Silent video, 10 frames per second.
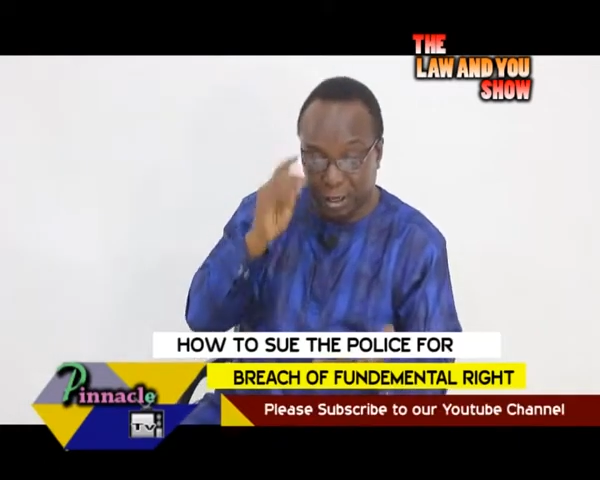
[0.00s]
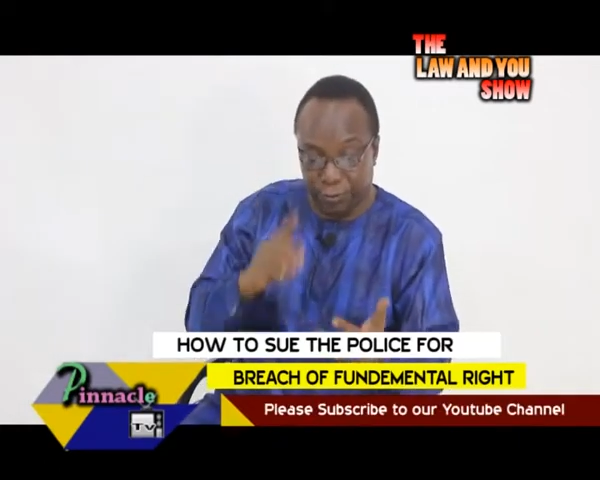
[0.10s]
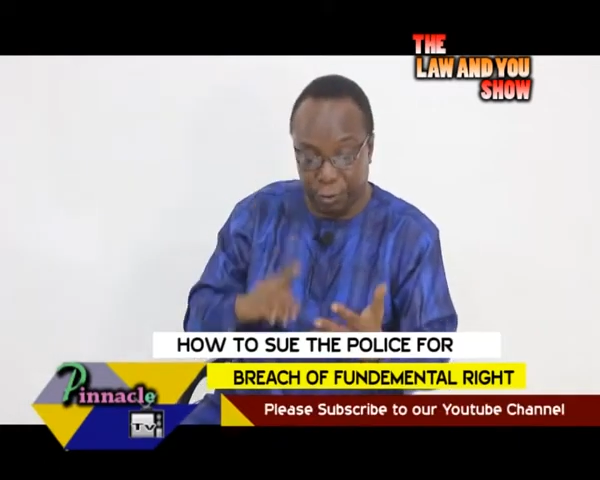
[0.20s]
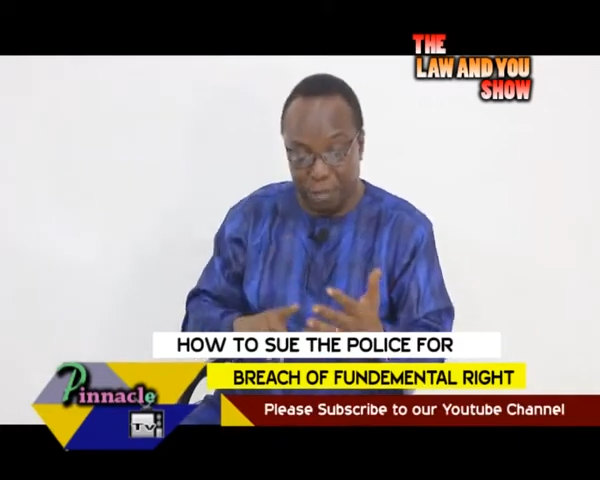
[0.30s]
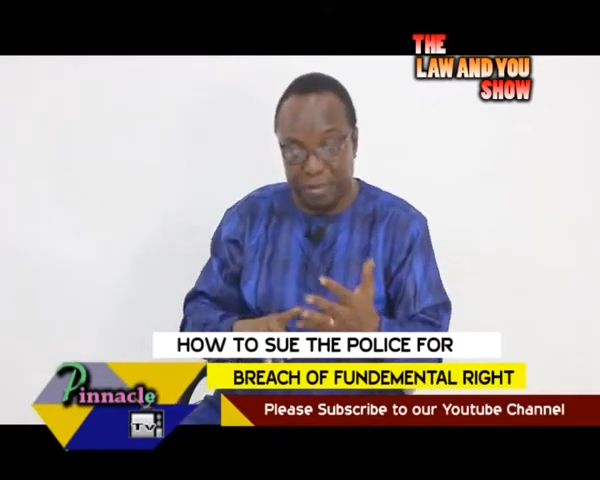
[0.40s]

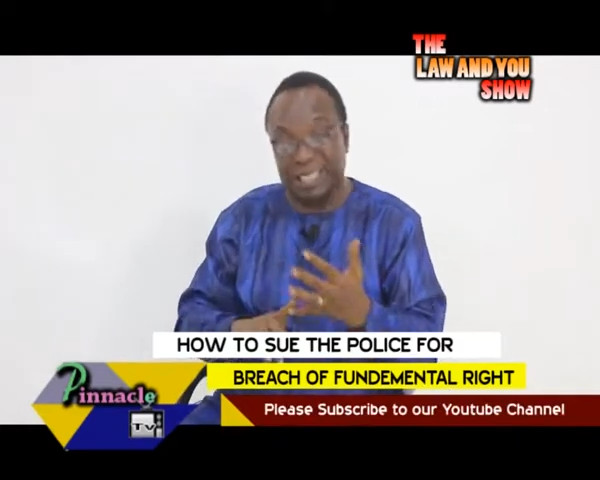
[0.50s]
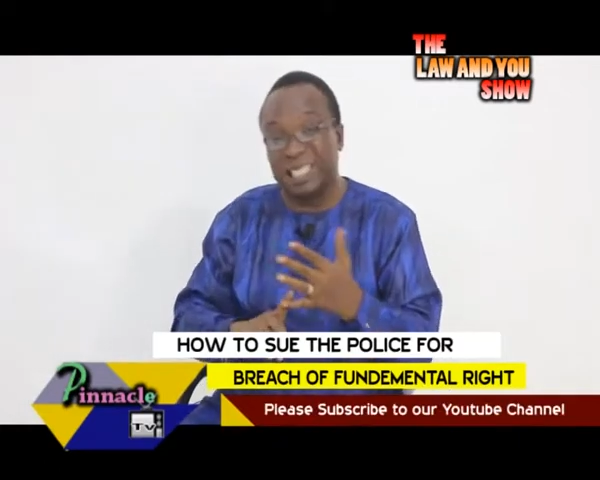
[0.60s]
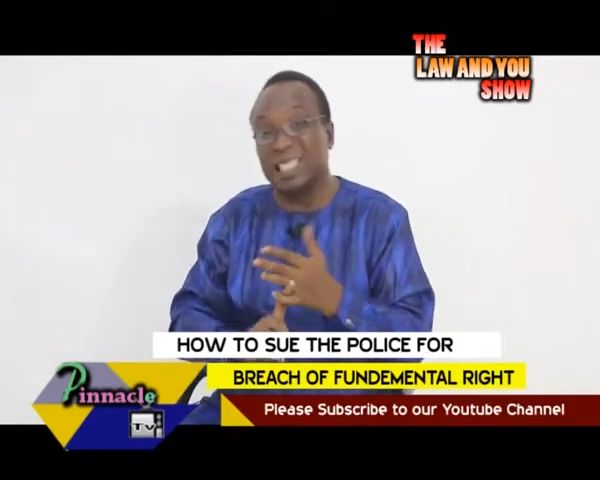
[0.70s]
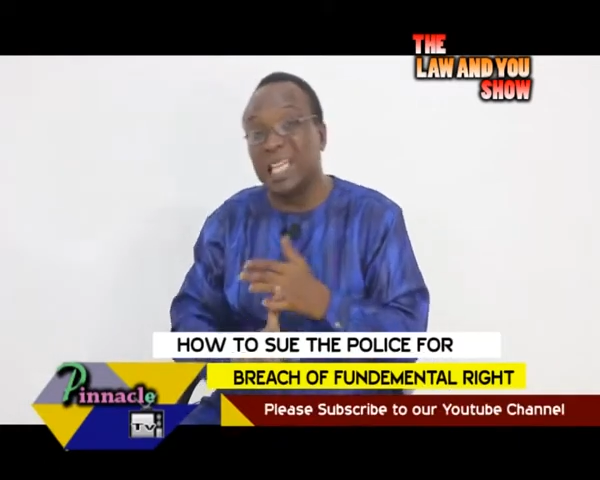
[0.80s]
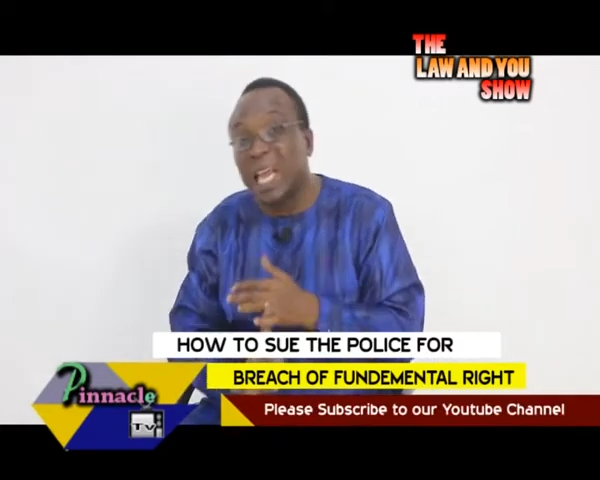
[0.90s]
if you have been
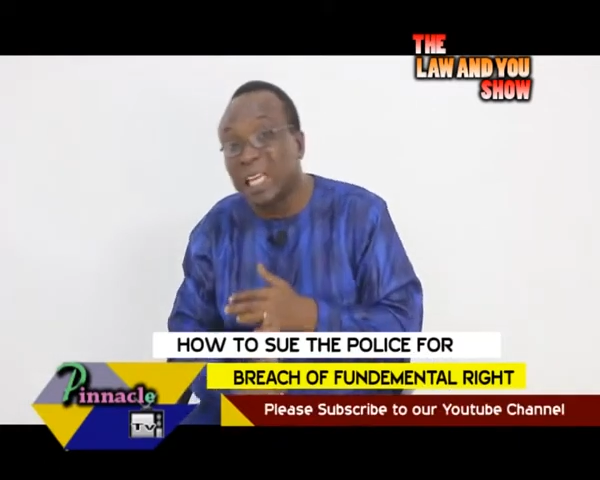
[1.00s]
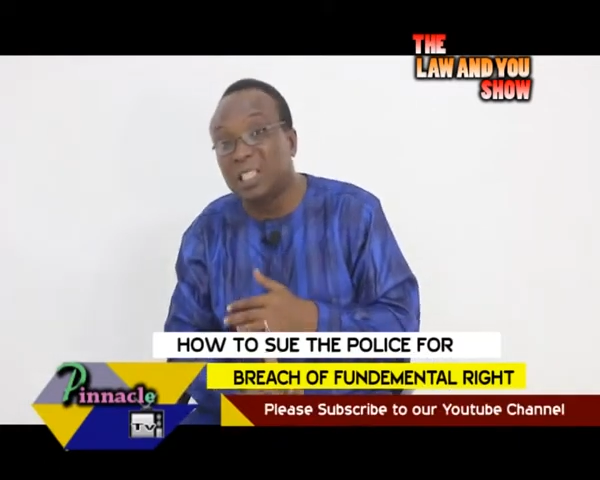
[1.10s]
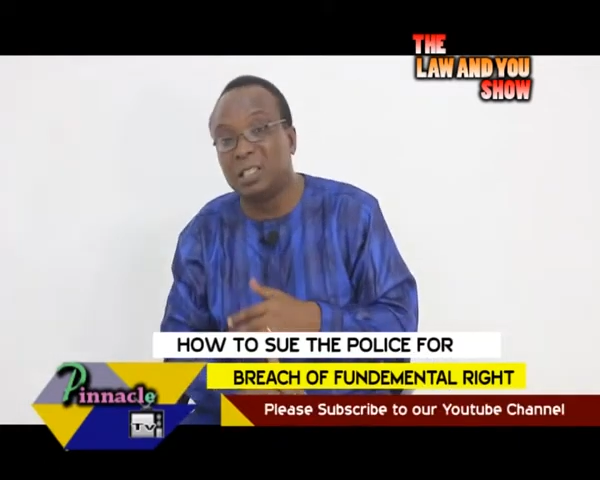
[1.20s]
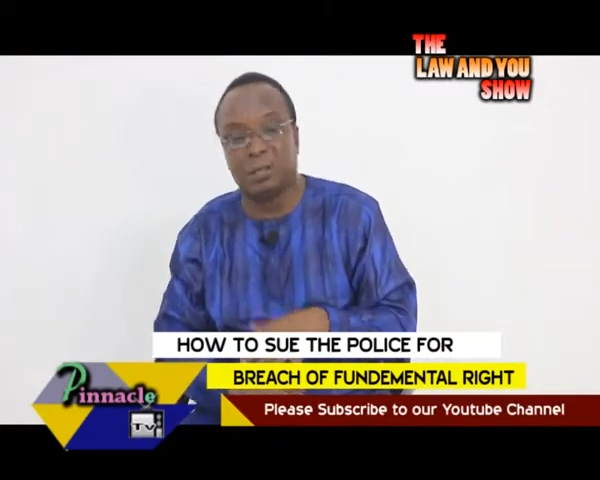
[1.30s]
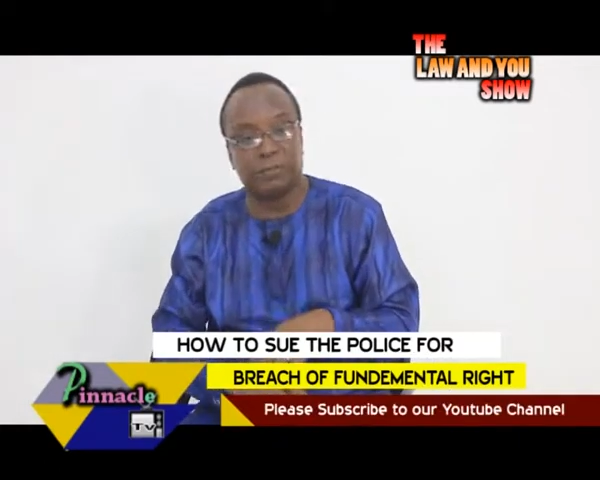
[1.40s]

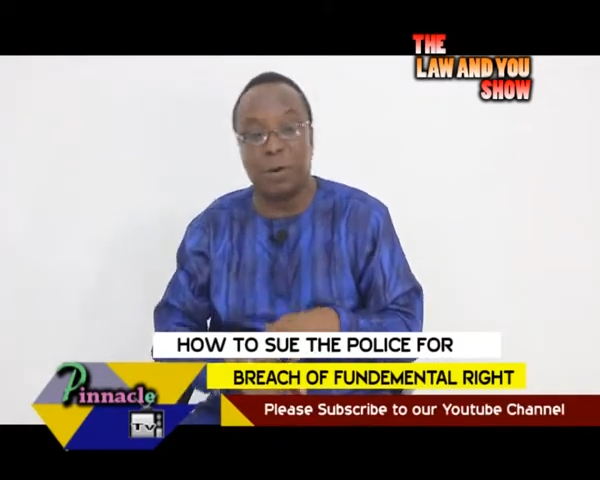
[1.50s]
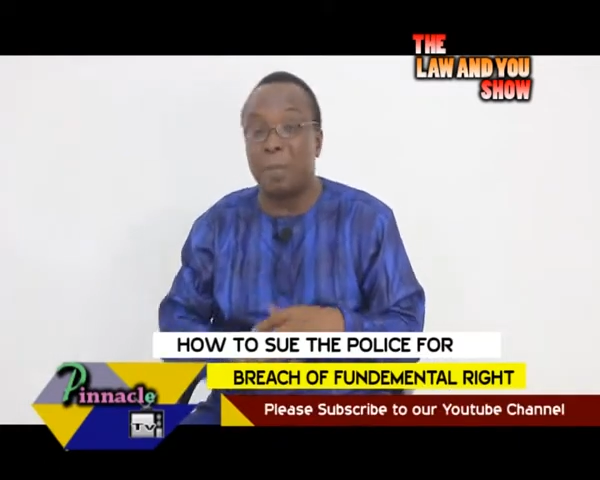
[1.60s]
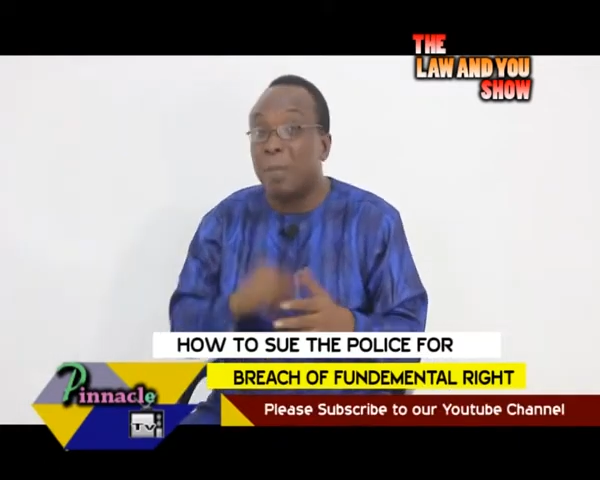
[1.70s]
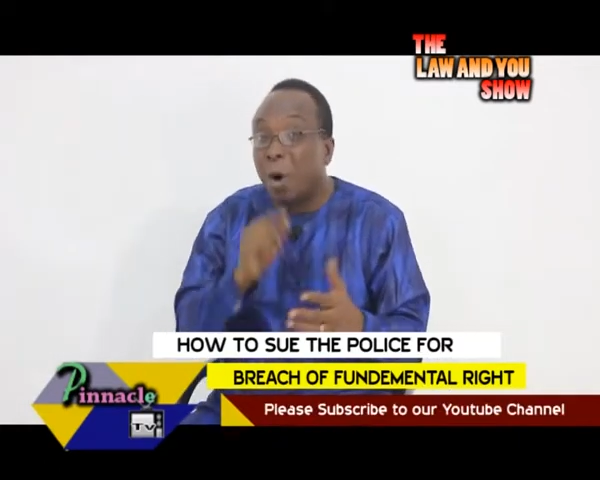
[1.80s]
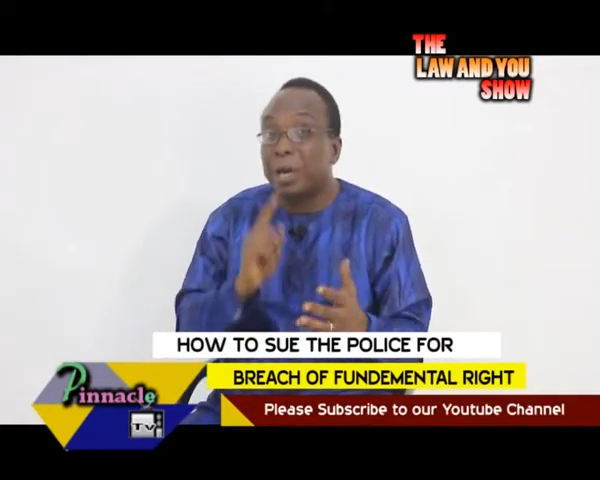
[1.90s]
detained for
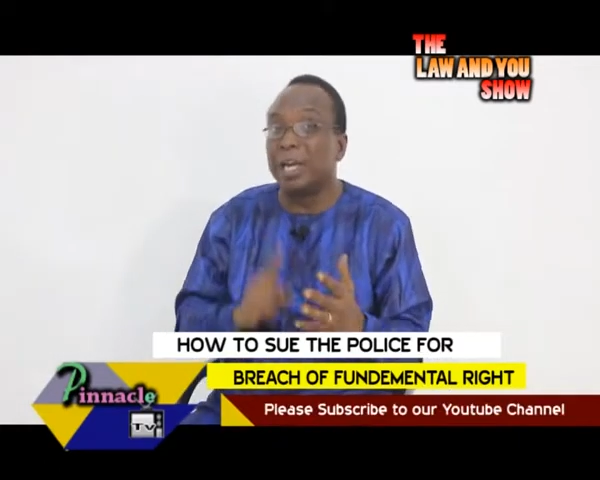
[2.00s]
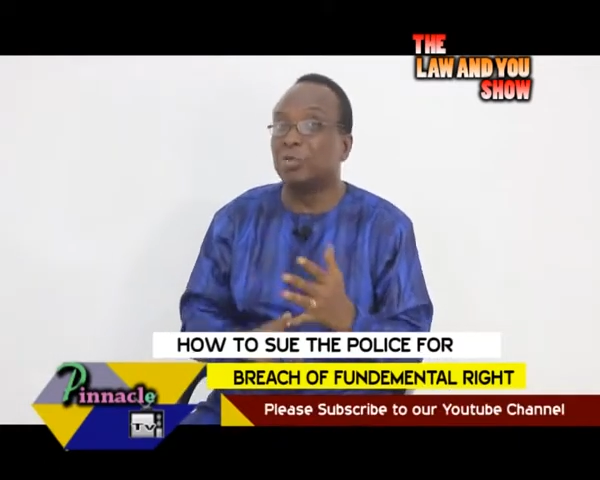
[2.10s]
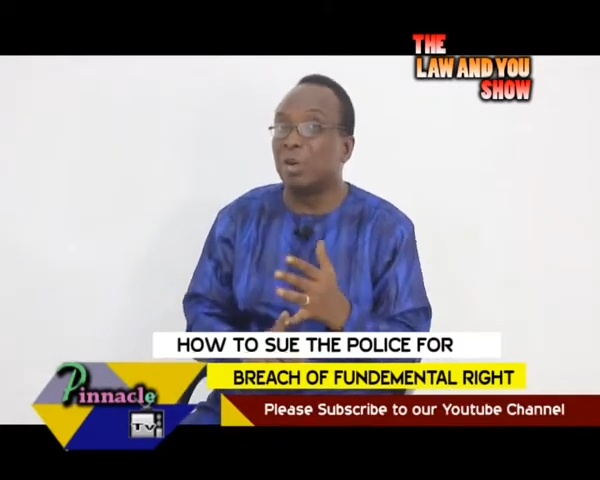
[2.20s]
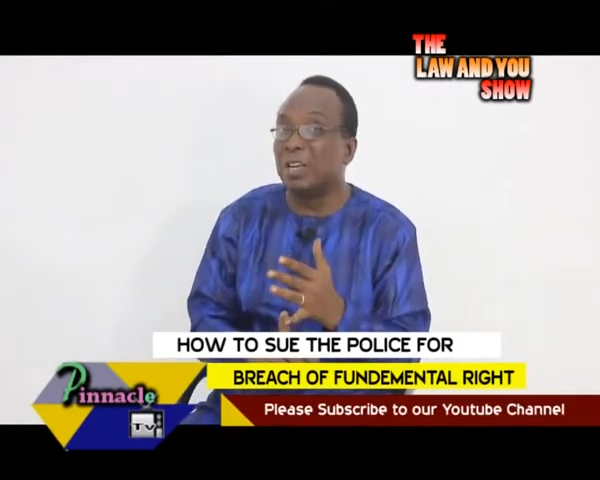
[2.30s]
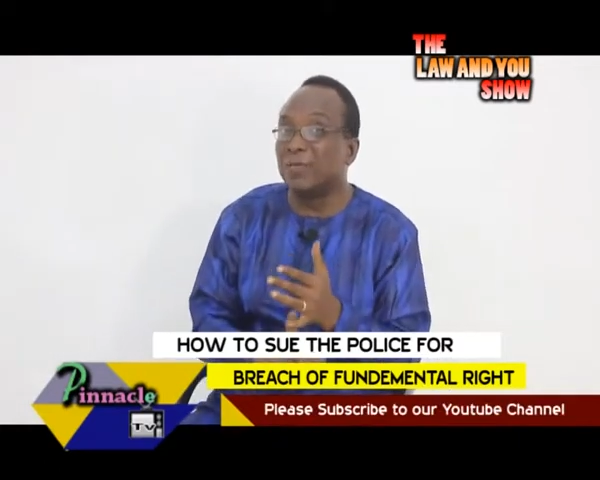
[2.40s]
more than
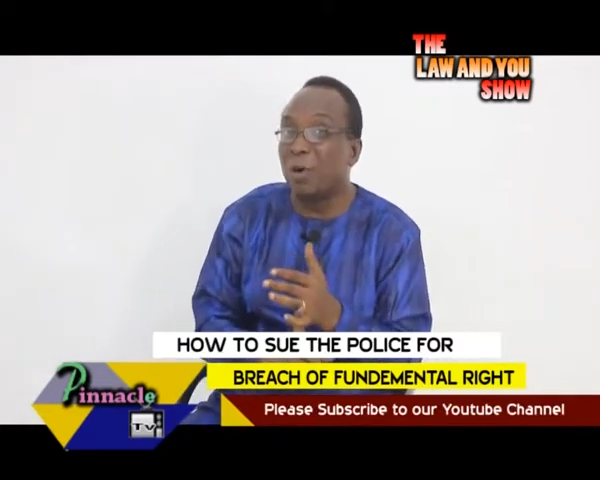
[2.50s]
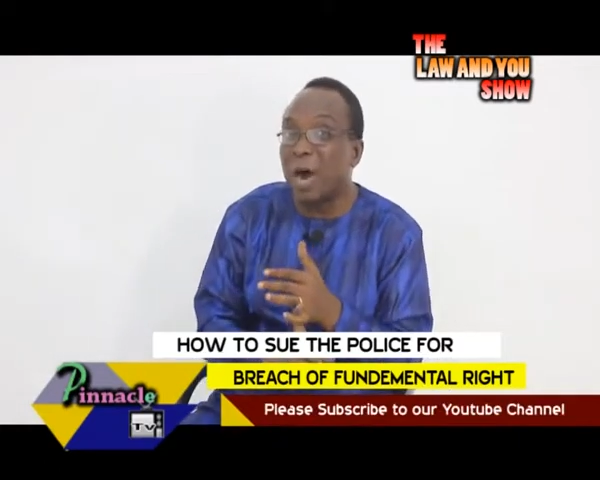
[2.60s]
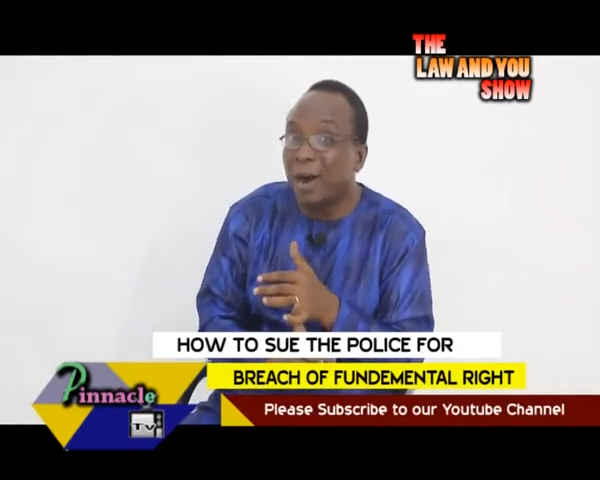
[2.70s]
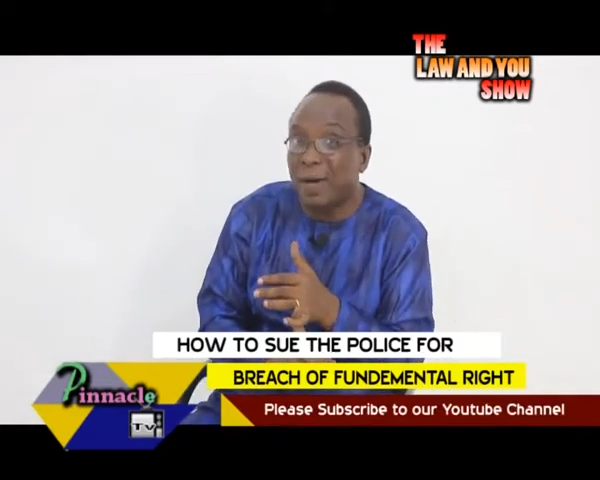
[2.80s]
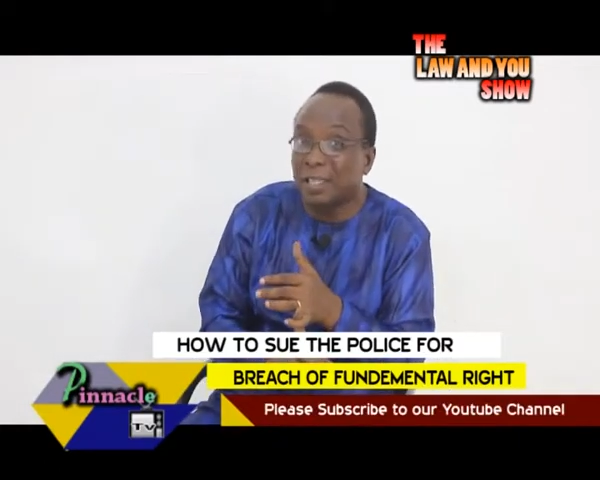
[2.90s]
24
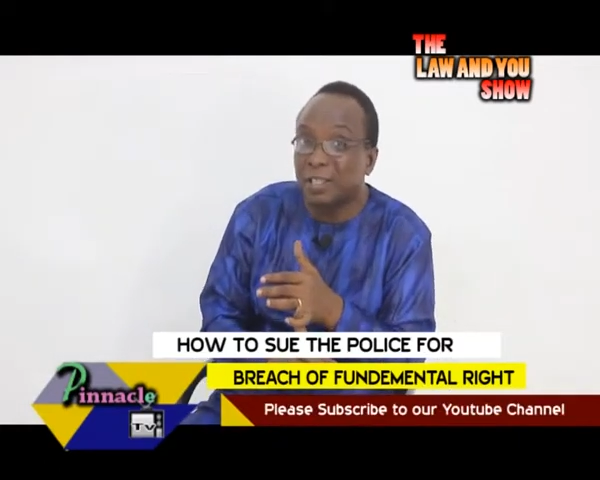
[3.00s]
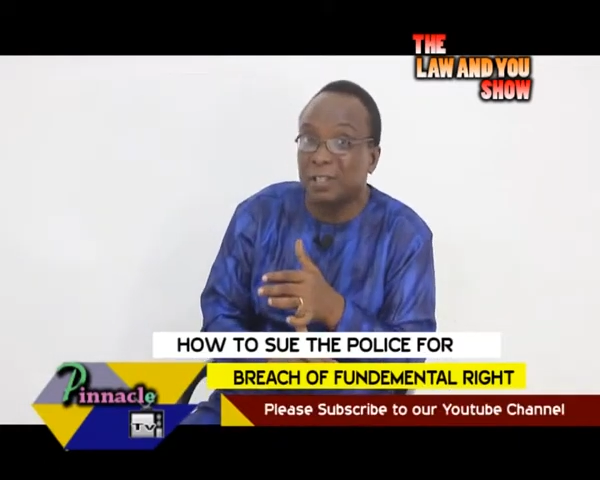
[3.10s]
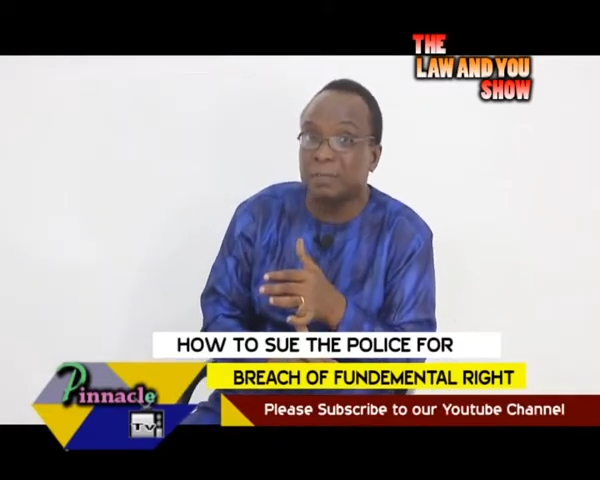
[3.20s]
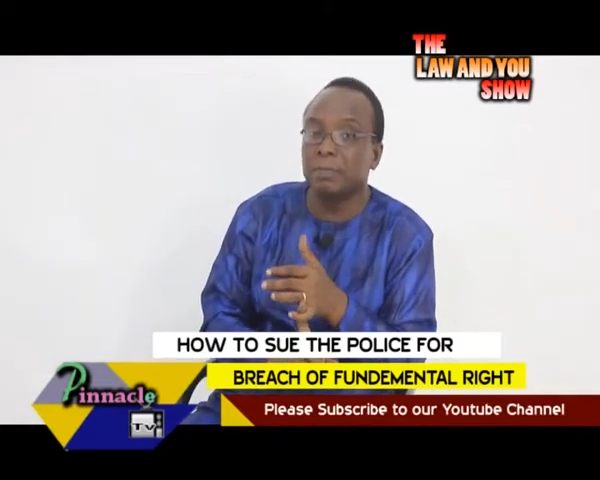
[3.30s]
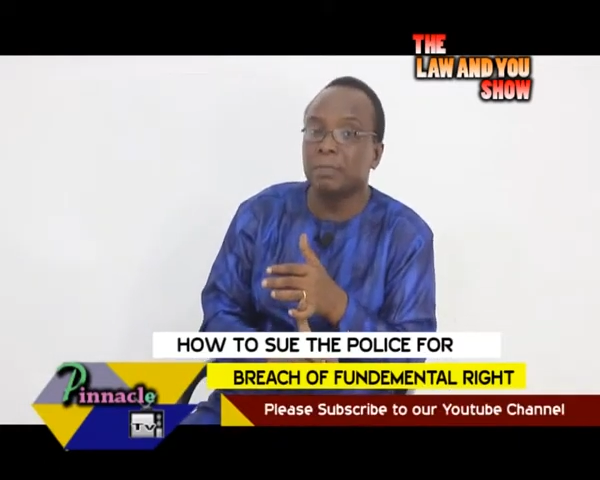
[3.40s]
hours.